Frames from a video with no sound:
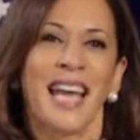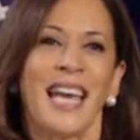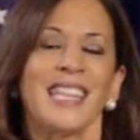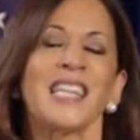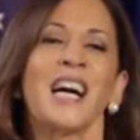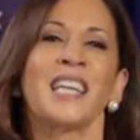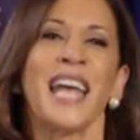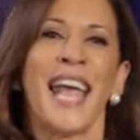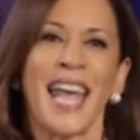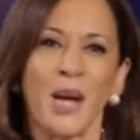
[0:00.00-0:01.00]
and
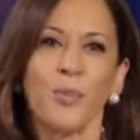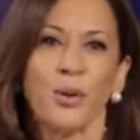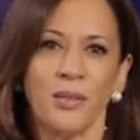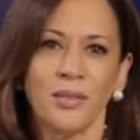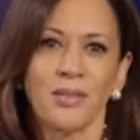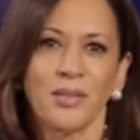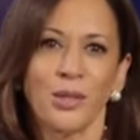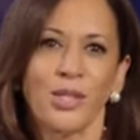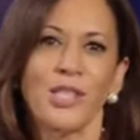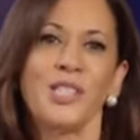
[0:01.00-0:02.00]
unable
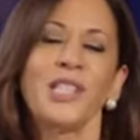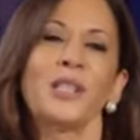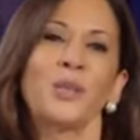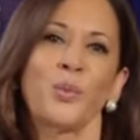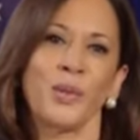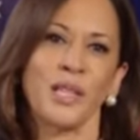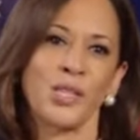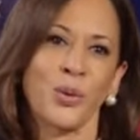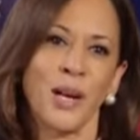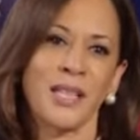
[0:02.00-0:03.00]
to deal with
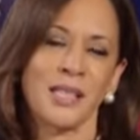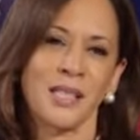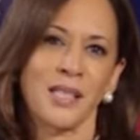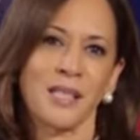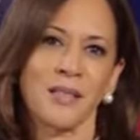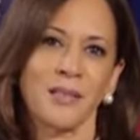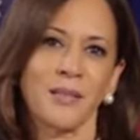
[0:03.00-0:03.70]
this crisis.